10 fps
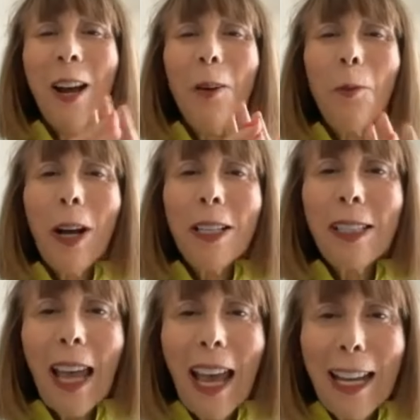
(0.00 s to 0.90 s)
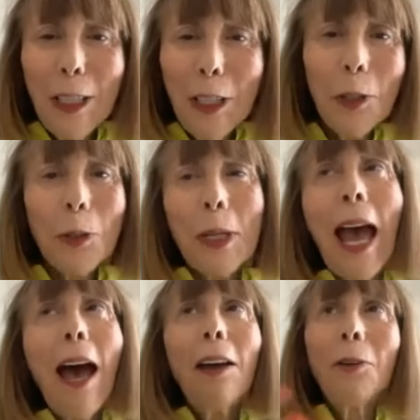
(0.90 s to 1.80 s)
was ADUs.
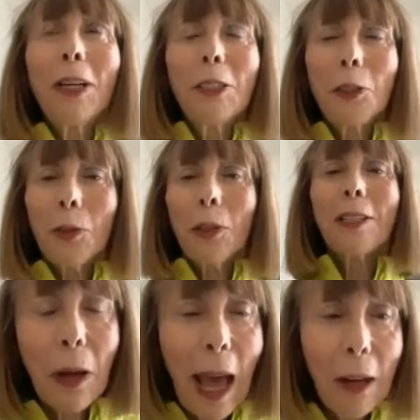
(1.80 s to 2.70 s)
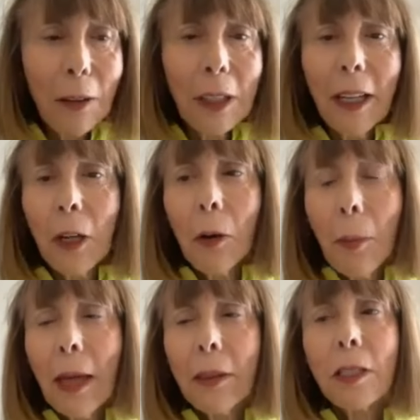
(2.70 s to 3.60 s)
How do I do this? How can I go
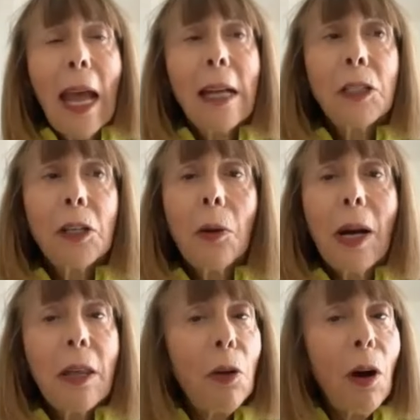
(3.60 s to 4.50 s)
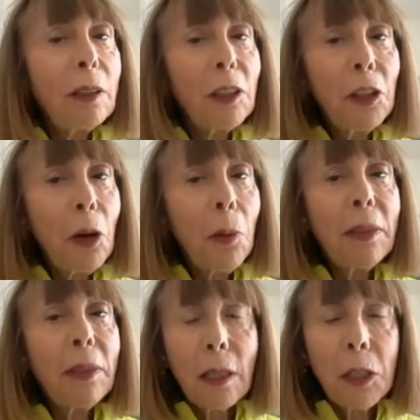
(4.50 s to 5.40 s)
about this? And so I thought, you know
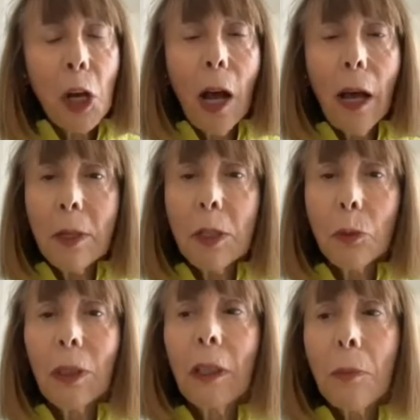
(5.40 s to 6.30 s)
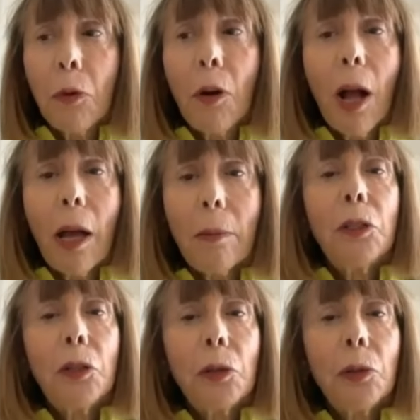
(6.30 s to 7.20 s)
what? The time is really prime
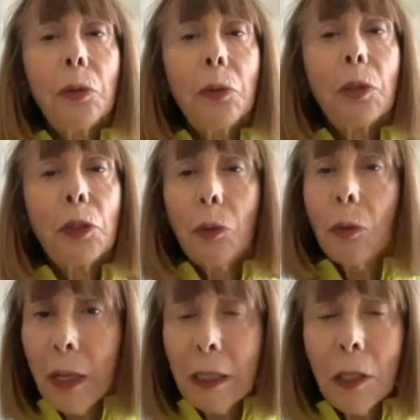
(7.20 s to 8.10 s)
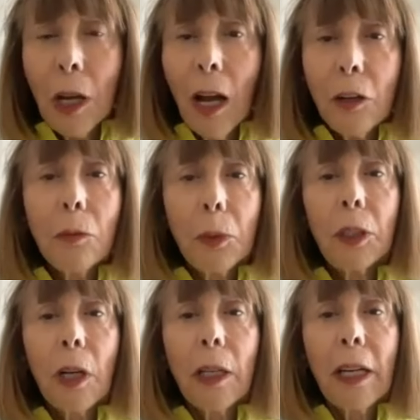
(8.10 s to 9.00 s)
to do an entire
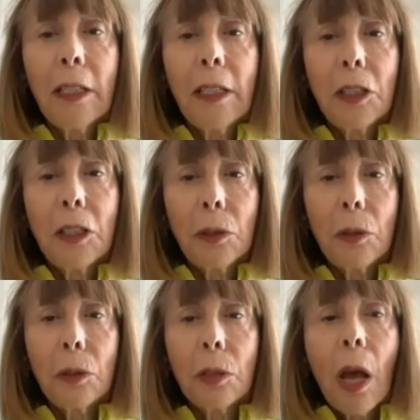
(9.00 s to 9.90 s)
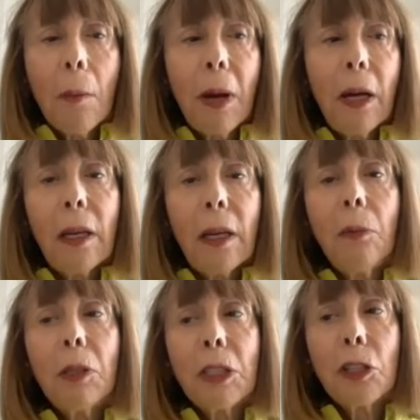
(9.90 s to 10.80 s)
book on ADUs. But
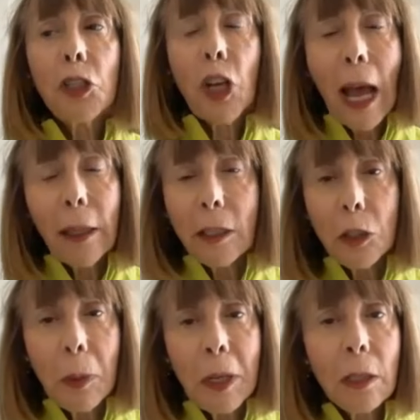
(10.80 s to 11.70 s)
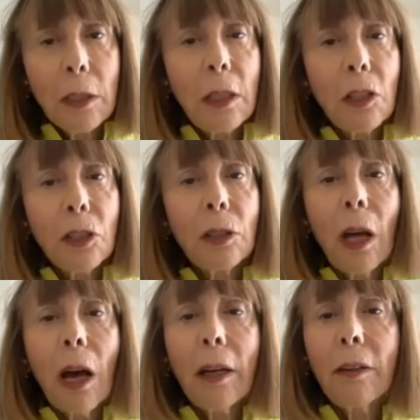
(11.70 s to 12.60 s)
it was a challenge because there's a
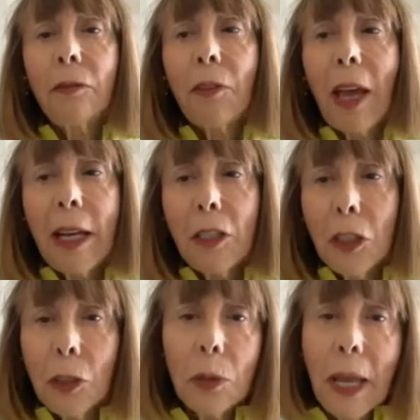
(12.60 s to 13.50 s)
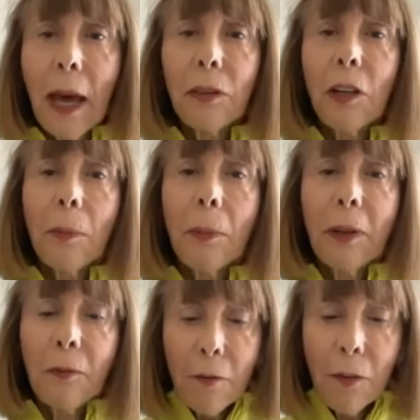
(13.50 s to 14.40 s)
lot of ADUs out there,
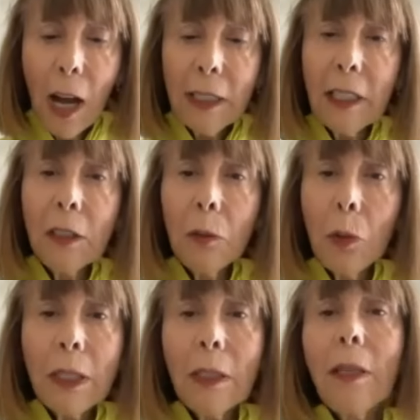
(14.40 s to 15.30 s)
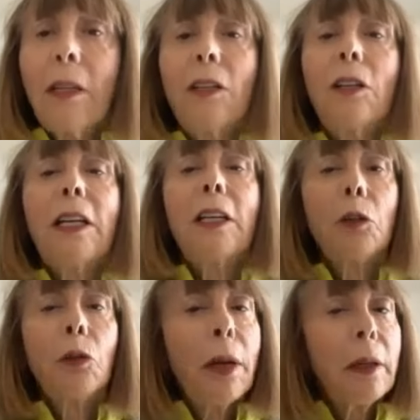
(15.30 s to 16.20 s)
but finding the ones that are
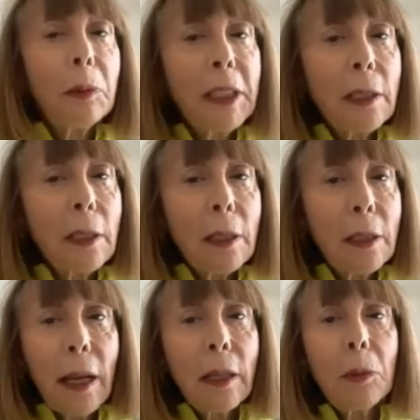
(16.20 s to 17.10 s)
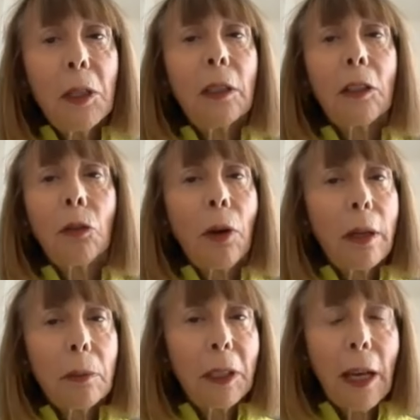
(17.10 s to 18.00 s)
incredibly sustainable,
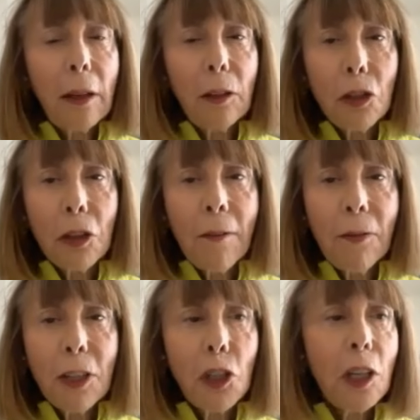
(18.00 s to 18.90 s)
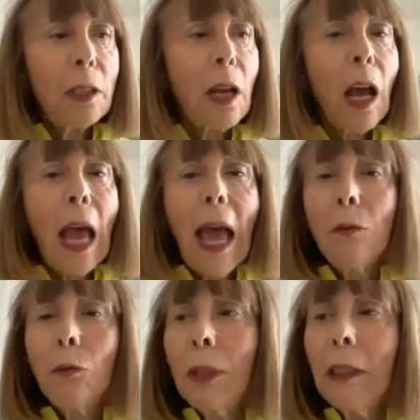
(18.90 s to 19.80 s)
incredibly energy efficient,
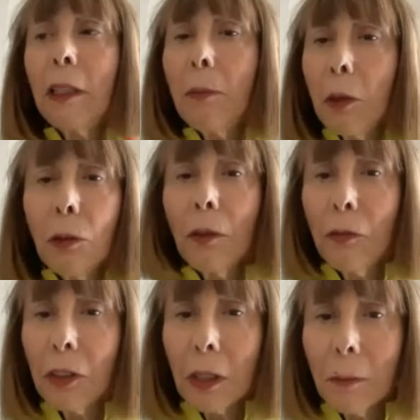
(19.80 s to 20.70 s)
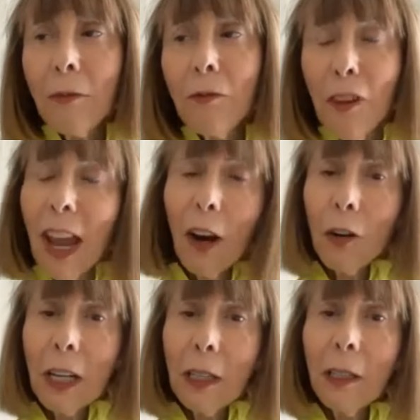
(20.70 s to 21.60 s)
and really beautiful and varied,